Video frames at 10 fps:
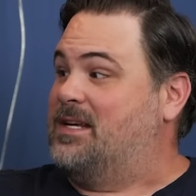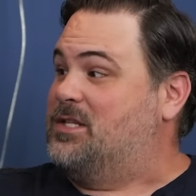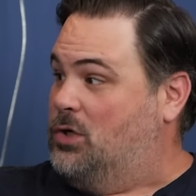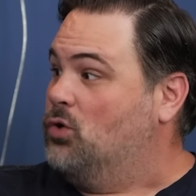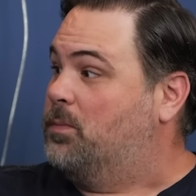a
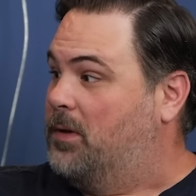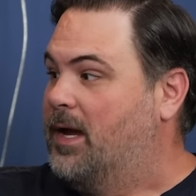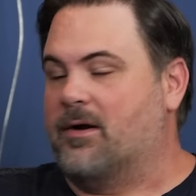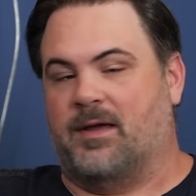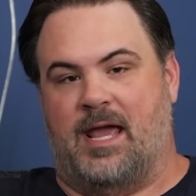two
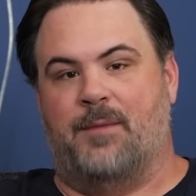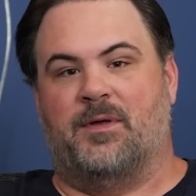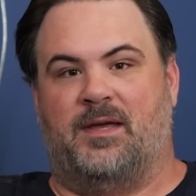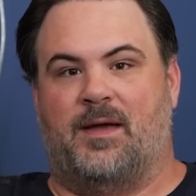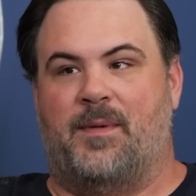player game. I
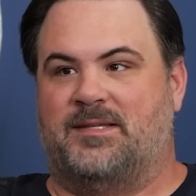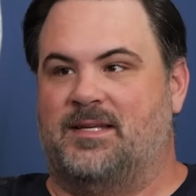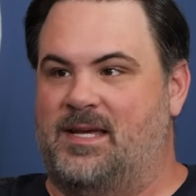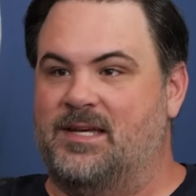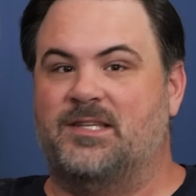think that makes
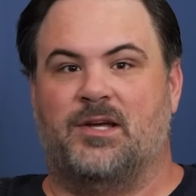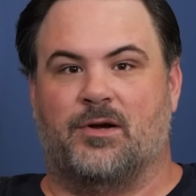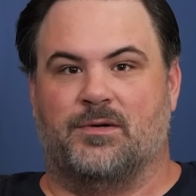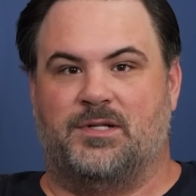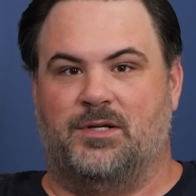it
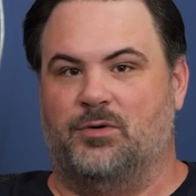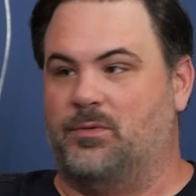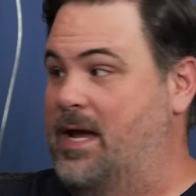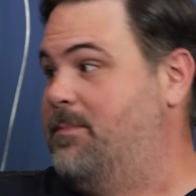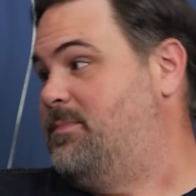easier to
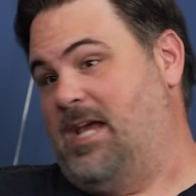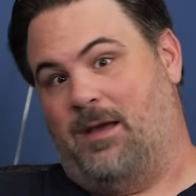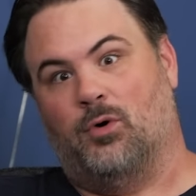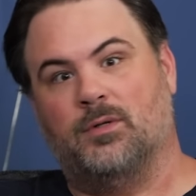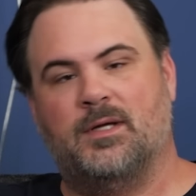get
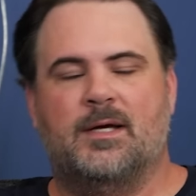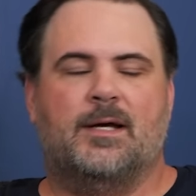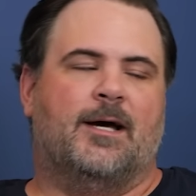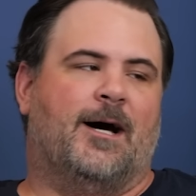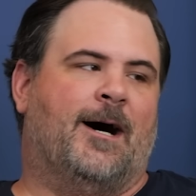tabled.
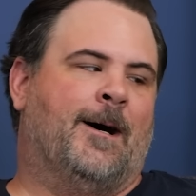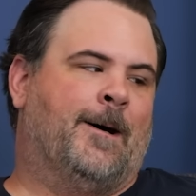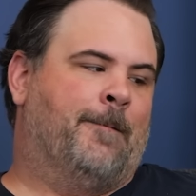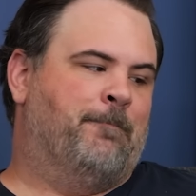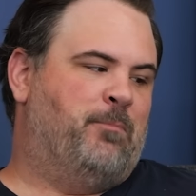Mm-hmm.
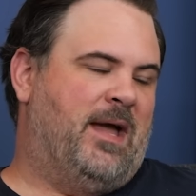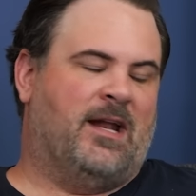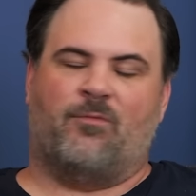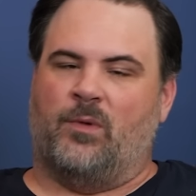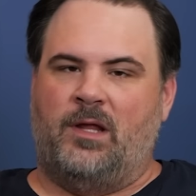Um,
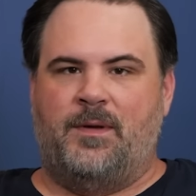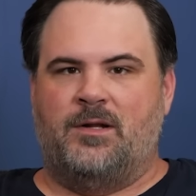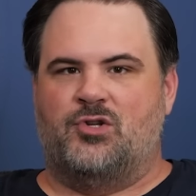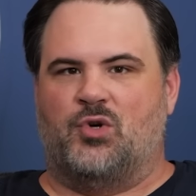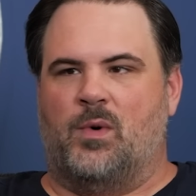and I've really yeah.
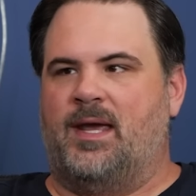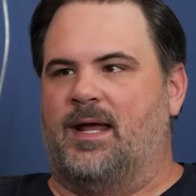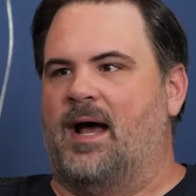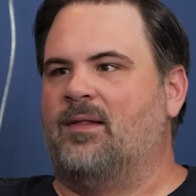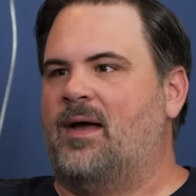been enjoying
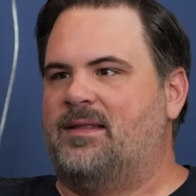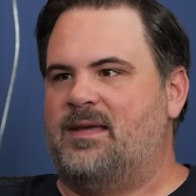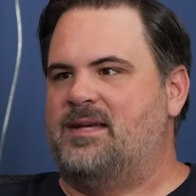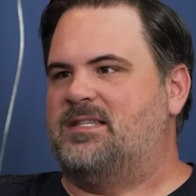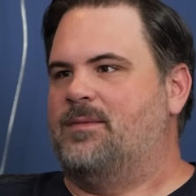it. I like
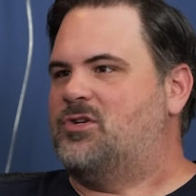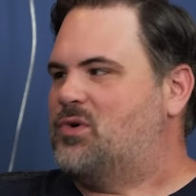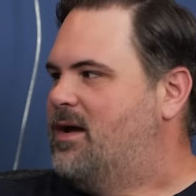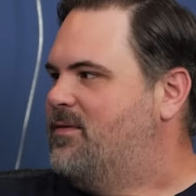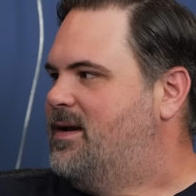the
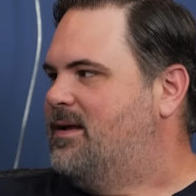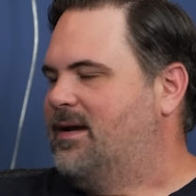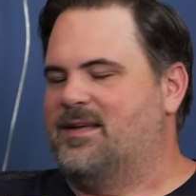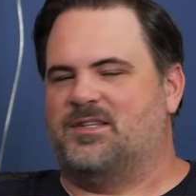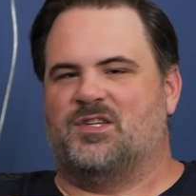asymmetry of it
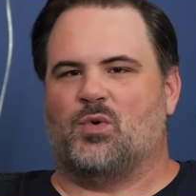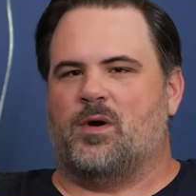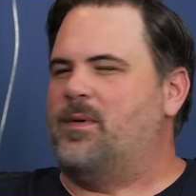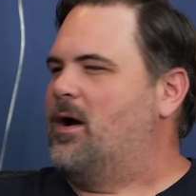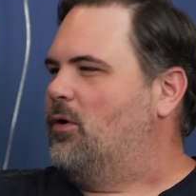against a
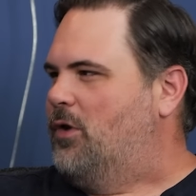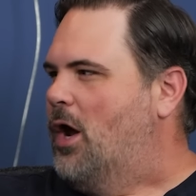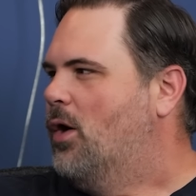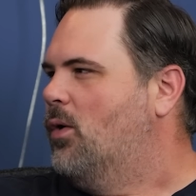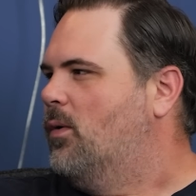story we all
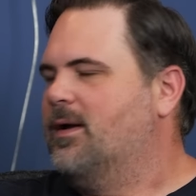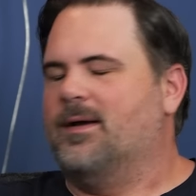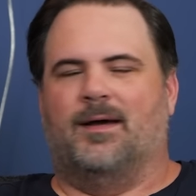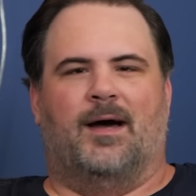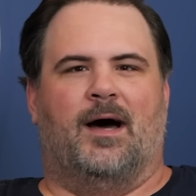know.
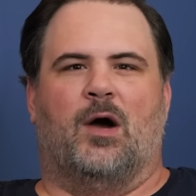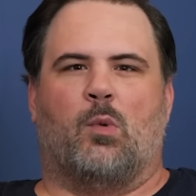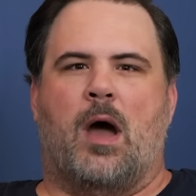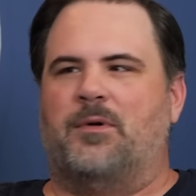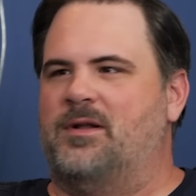Yeah. Uh,
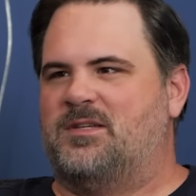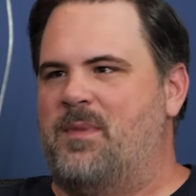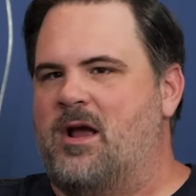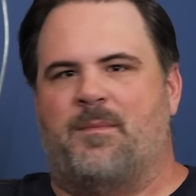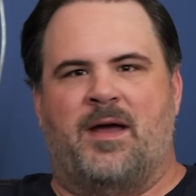Robin and his
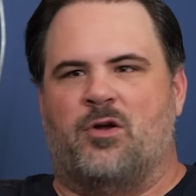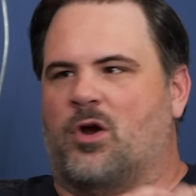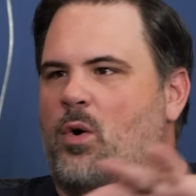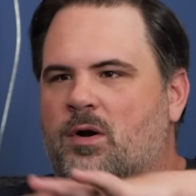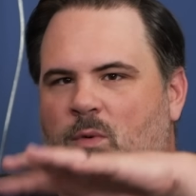merry men, you're
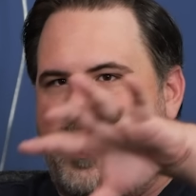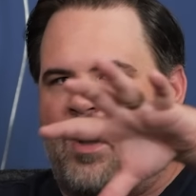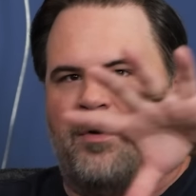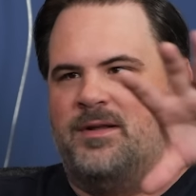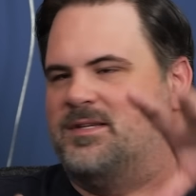going
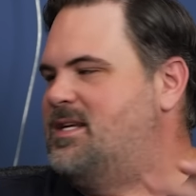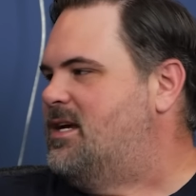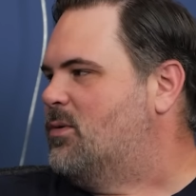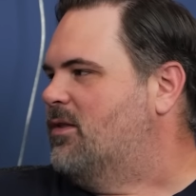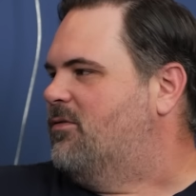around and
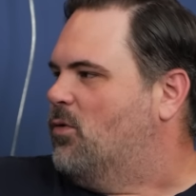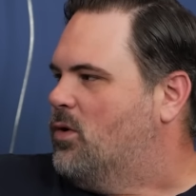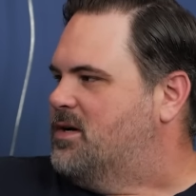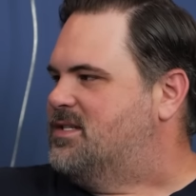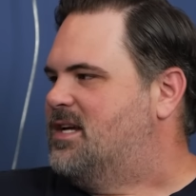sneaking around the
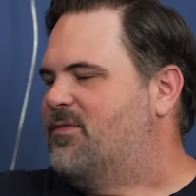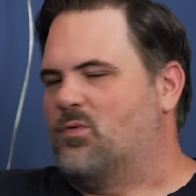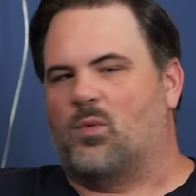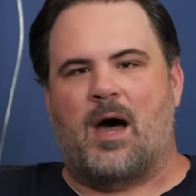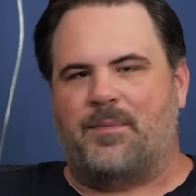forest and stuff
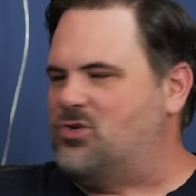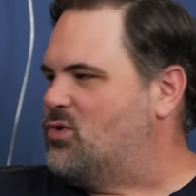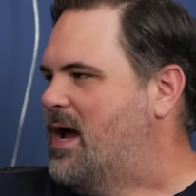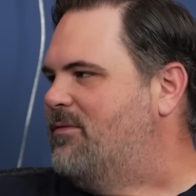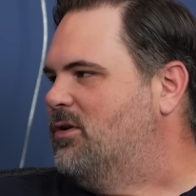and robbing
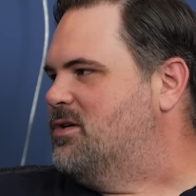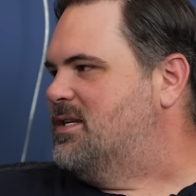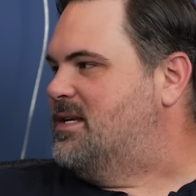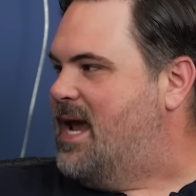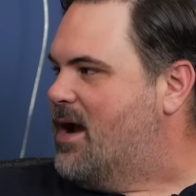travelers
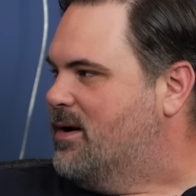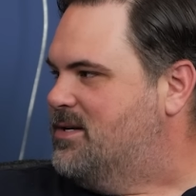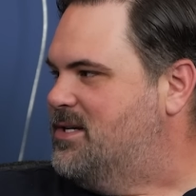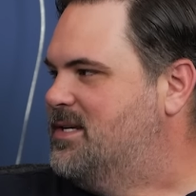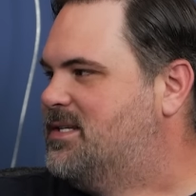and
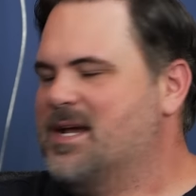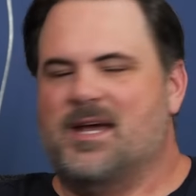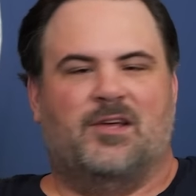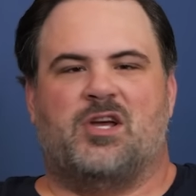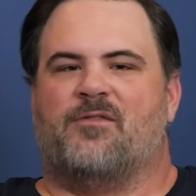carriages.
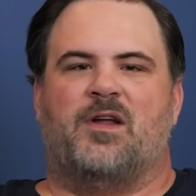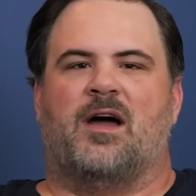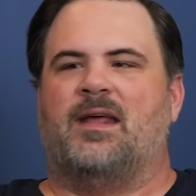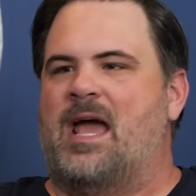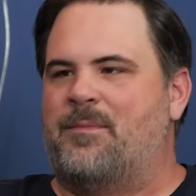Sheriff of
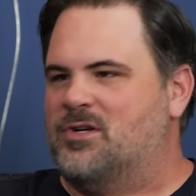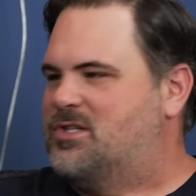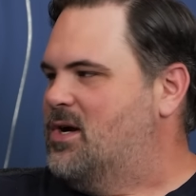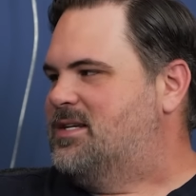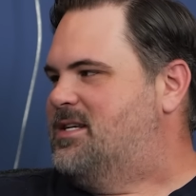Nottingham, you're just
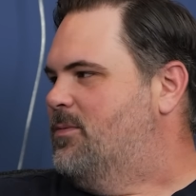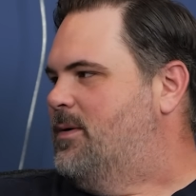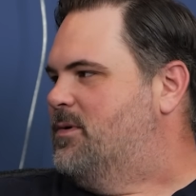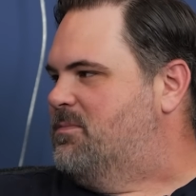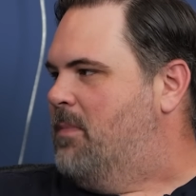trying to steal
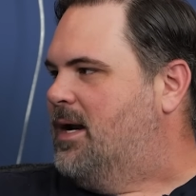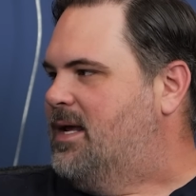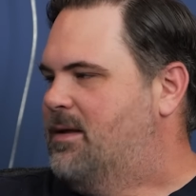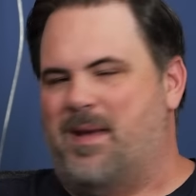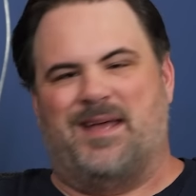people's
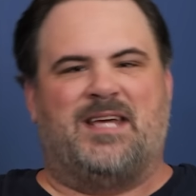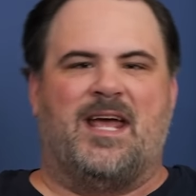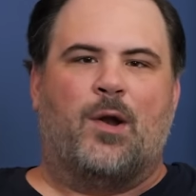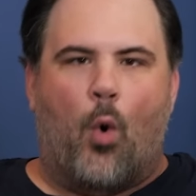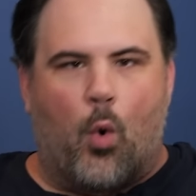money and
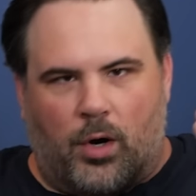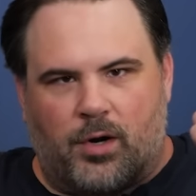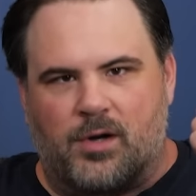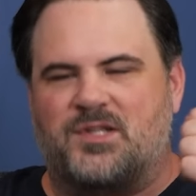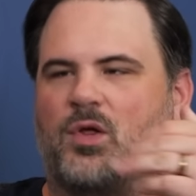maintain yeah.
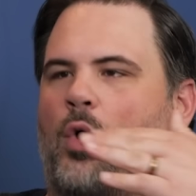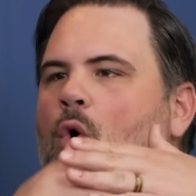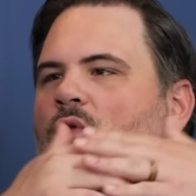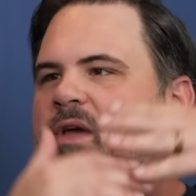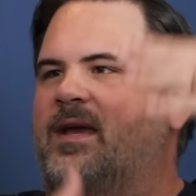order. So the yeah.
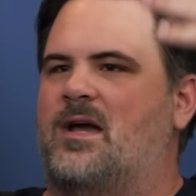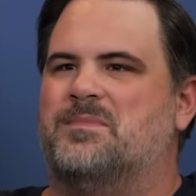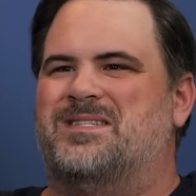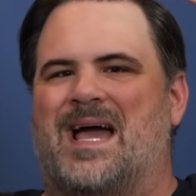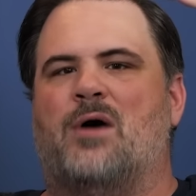whole thing
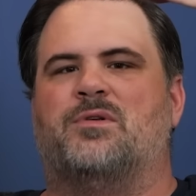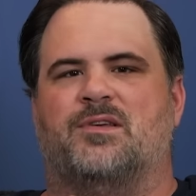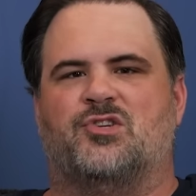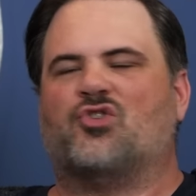comes down to this